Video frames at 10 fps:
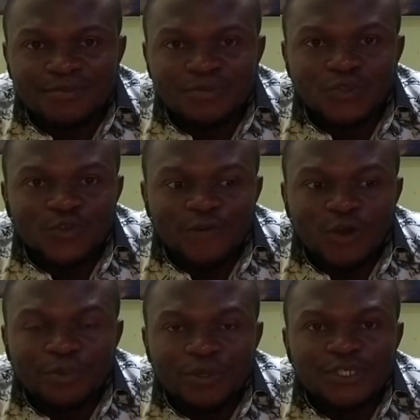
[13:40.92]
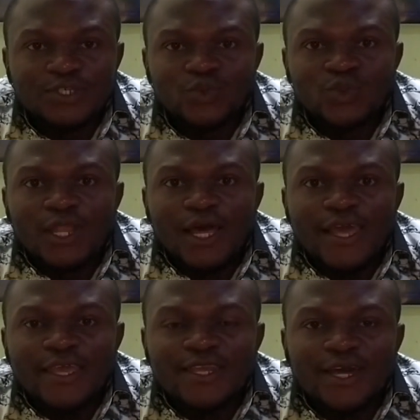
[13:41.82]
Most of our patients will
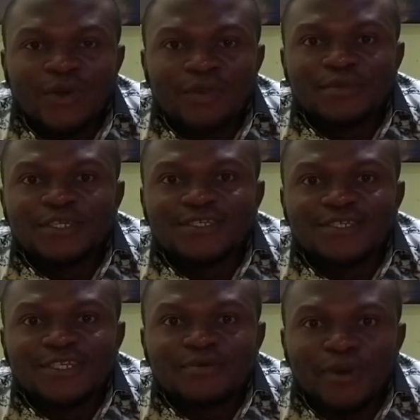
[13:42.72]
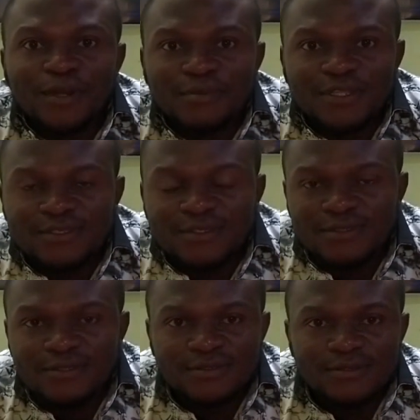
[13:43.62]
lie in our emergency departments
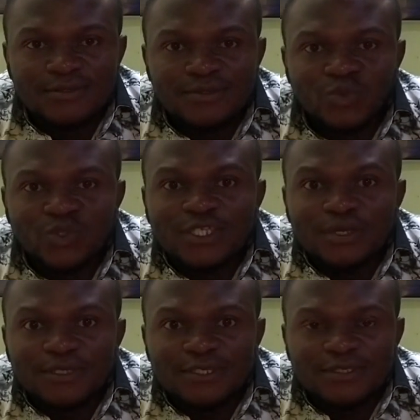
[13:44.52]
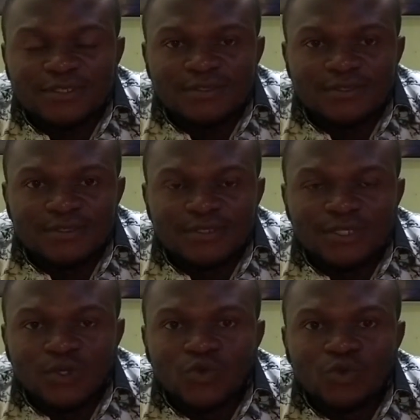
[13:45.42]
with sepsis.
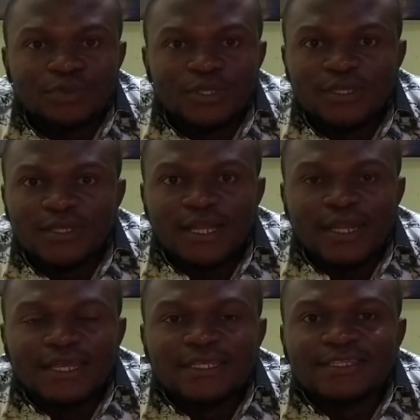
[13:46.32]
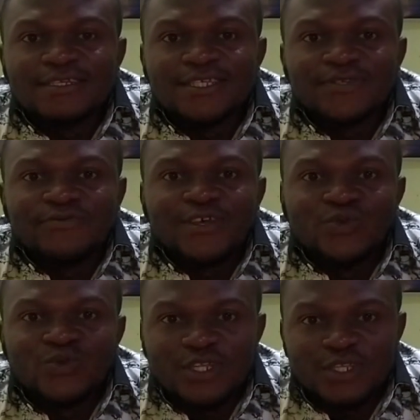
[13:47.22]
They will not be in an intensive care
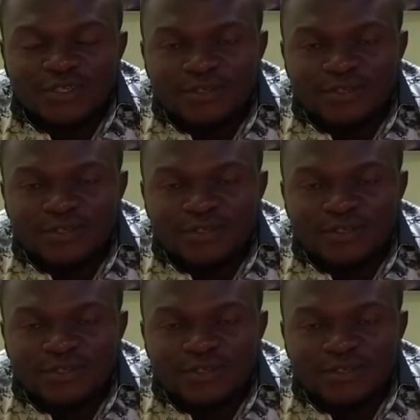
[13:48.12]
unit.